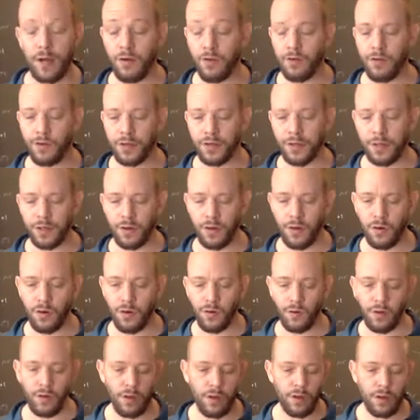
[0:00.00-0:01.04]
really
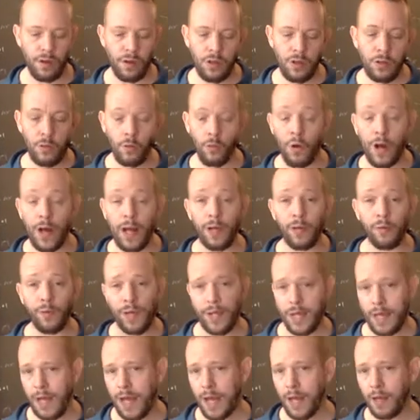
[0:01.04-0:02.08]
know why we
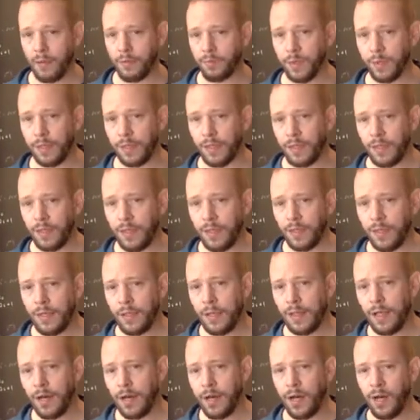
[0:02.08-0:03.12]
had it, but
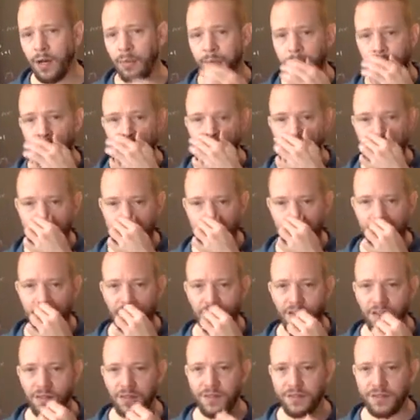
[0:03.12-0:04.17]
it was
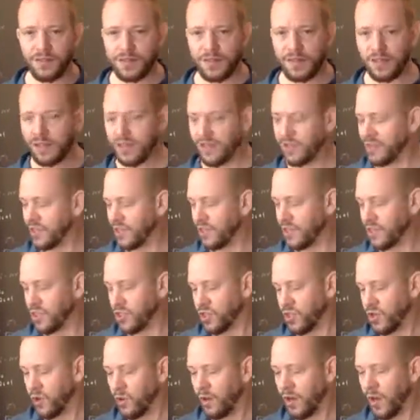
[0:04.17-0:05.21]
like to
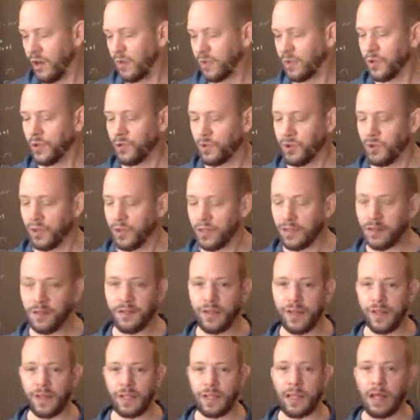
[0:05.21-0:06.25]
choke up, you couldn't
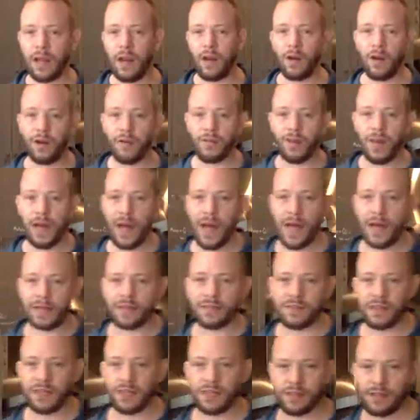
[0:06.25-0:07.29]
like carry the
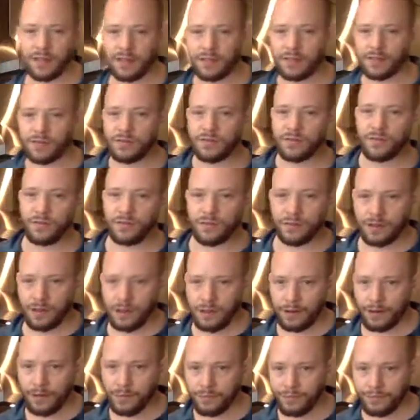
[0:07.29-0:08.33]
axe like this.
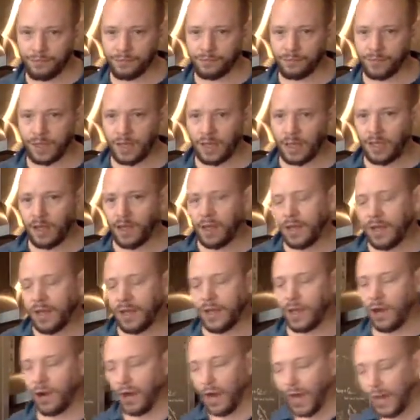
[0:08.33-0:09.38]

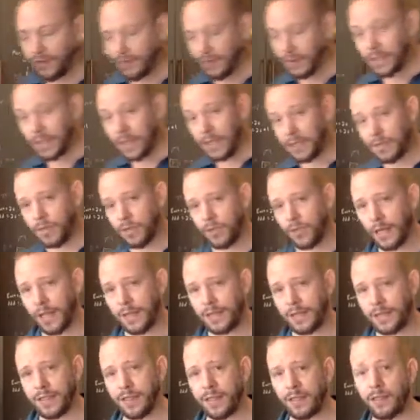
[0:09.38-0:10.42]
Now I think that's a good
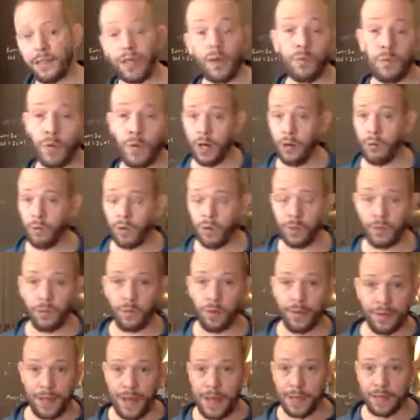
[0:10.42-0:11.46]
idea, and work
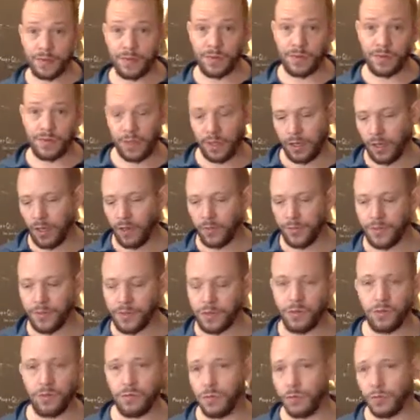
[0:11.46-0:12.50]
with axes, like I'll
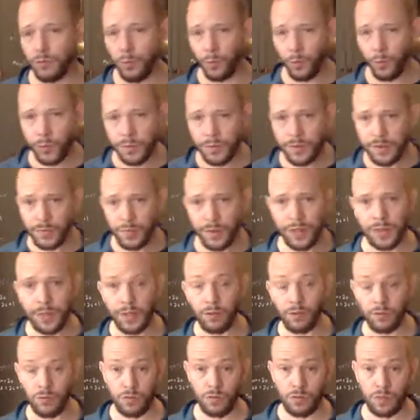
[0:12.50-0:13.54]
do wood
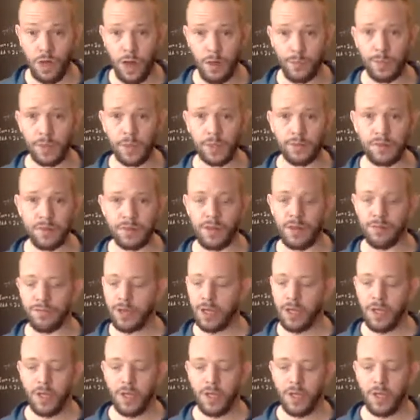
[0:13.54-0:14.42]
splitting, chopping, and stuff.